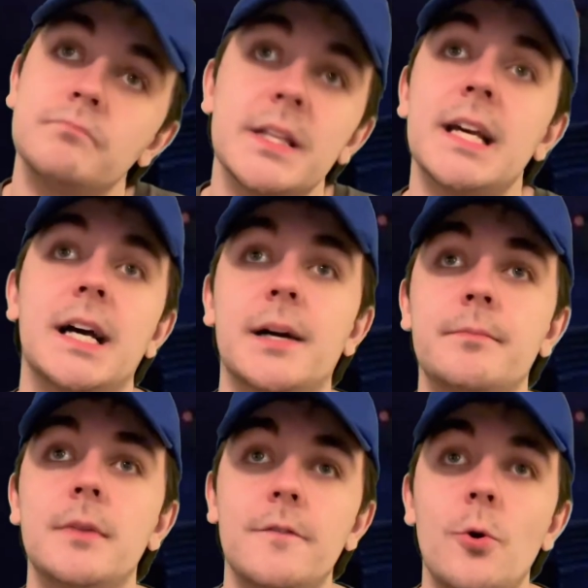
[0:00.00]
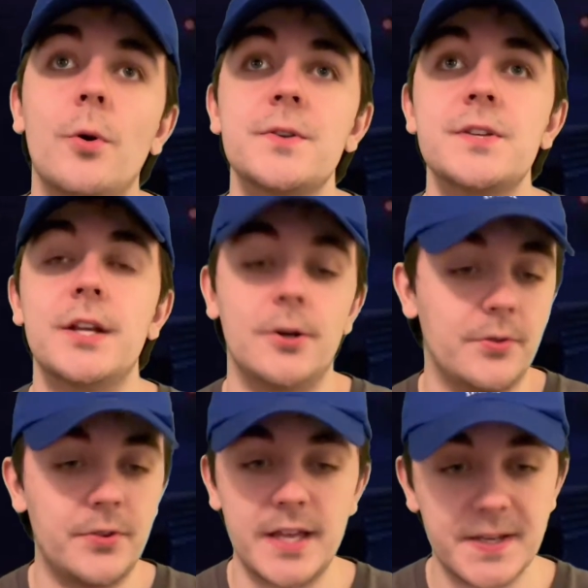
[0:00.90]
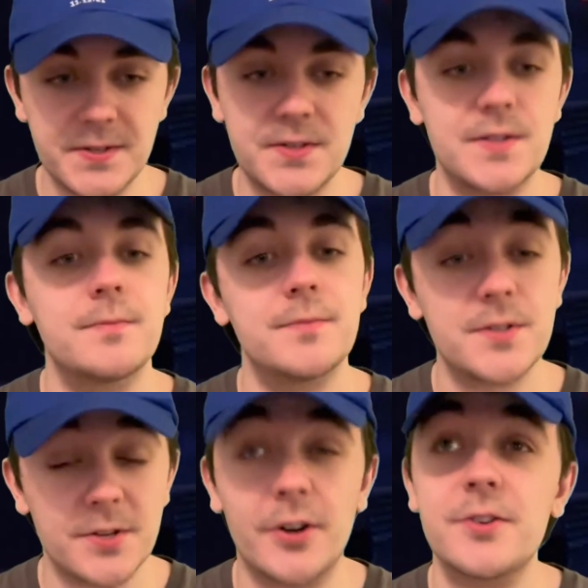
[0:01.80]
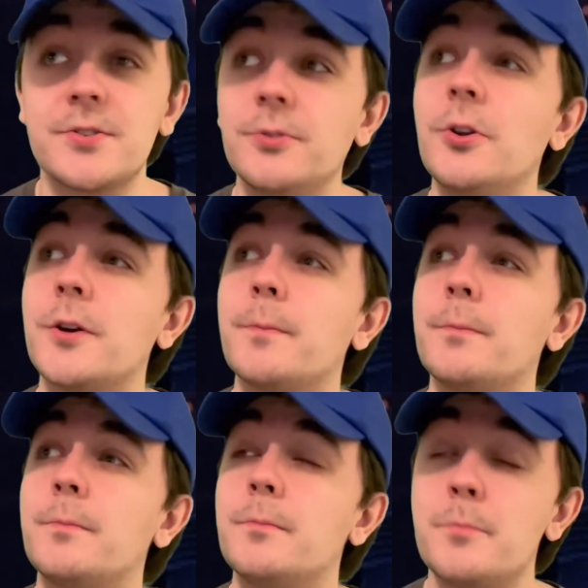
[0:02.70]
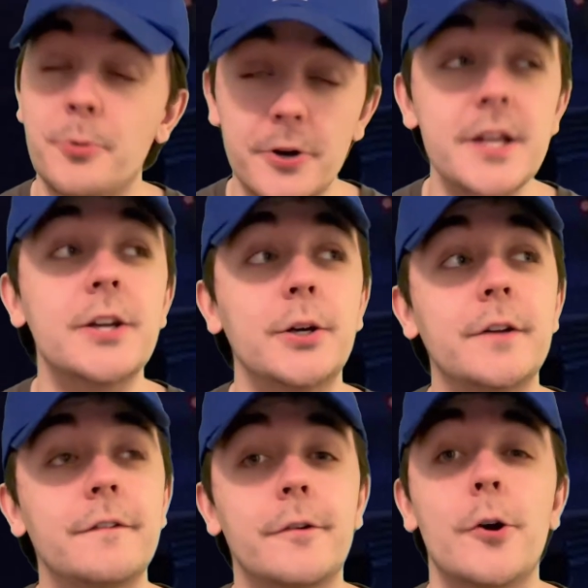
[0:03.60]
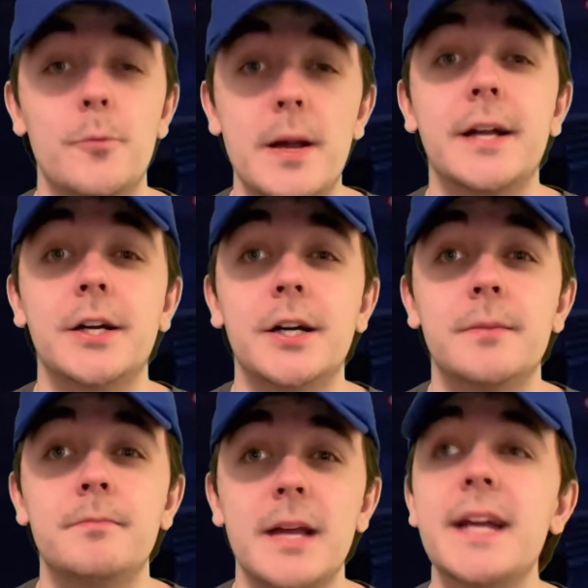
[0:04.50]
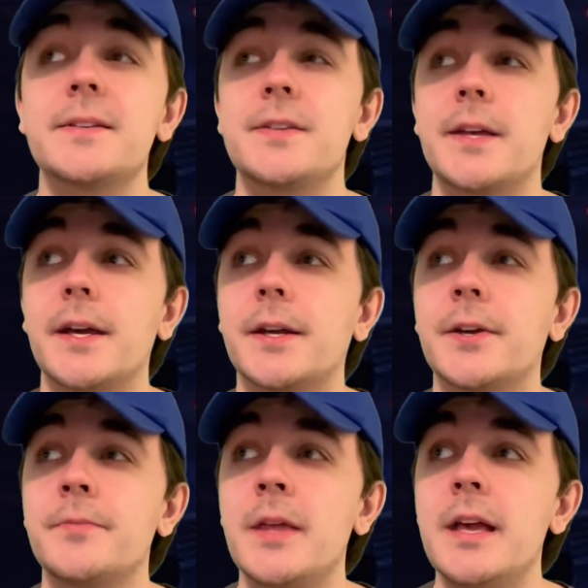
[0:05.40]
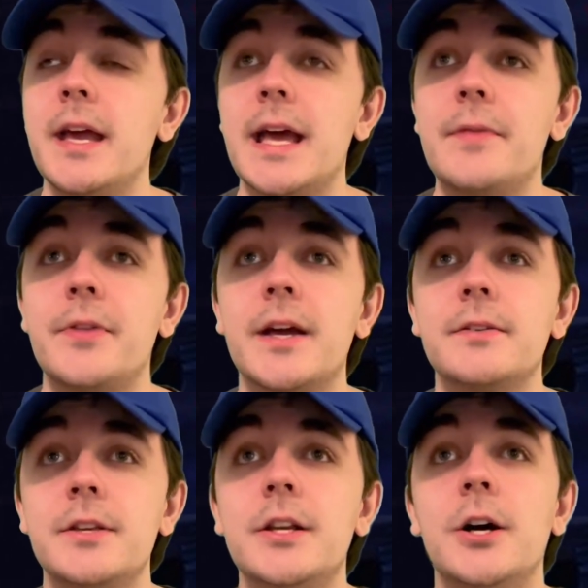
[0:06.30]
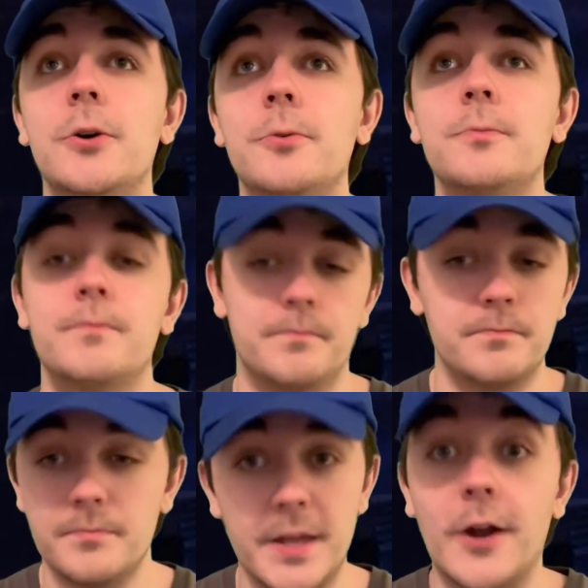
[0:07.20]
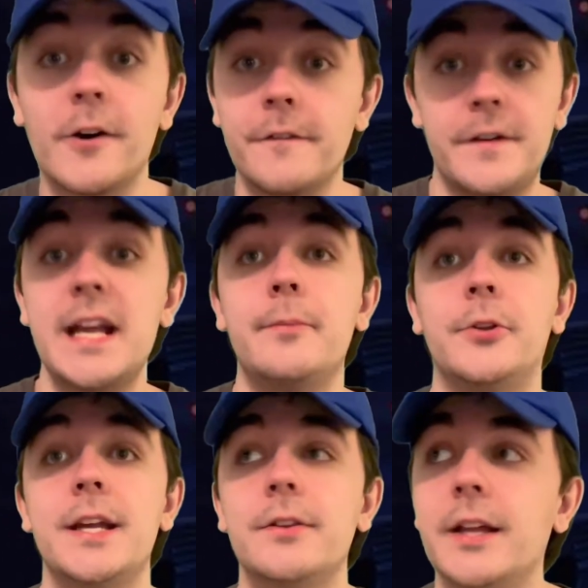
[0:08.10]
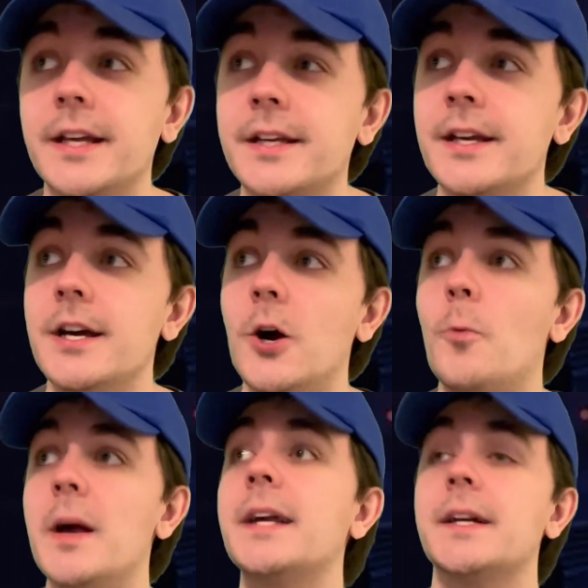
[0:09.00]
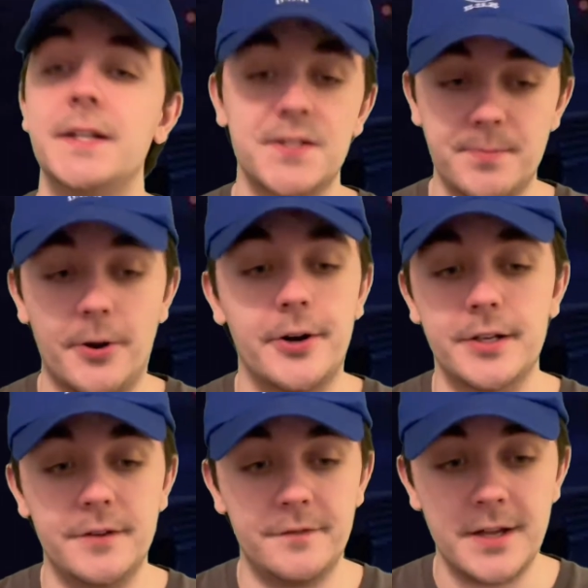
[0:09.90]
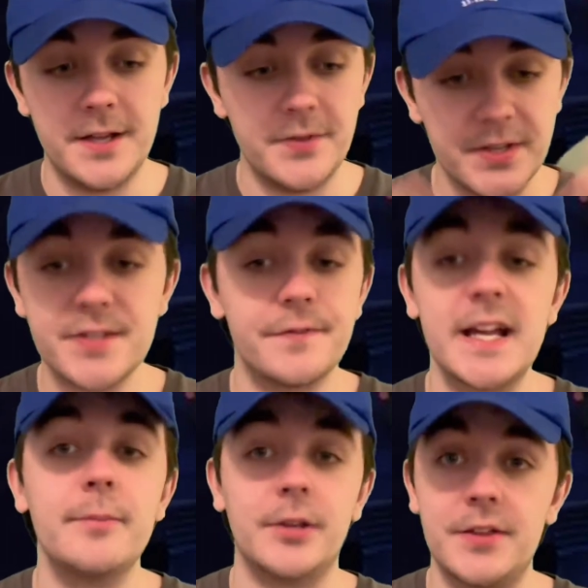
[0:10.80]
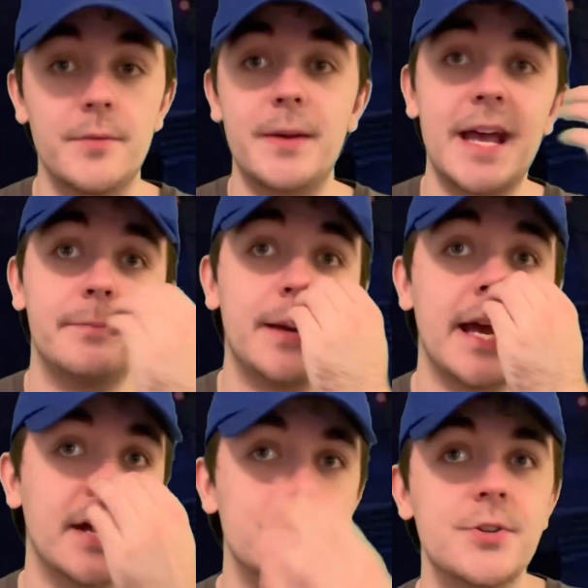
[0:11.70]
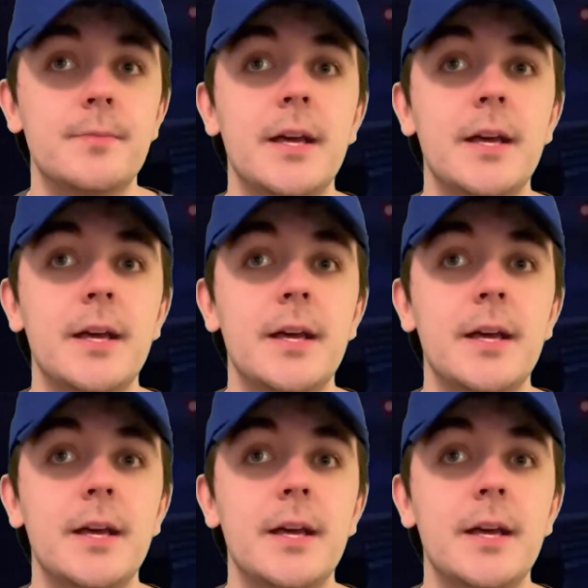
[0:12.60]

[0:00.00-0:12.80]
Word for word: yeah, of course, you know, things start to look pretty good for Omega and Tech, and that, you know, they are family. Like, Omega is part of this family, the Bad Batch.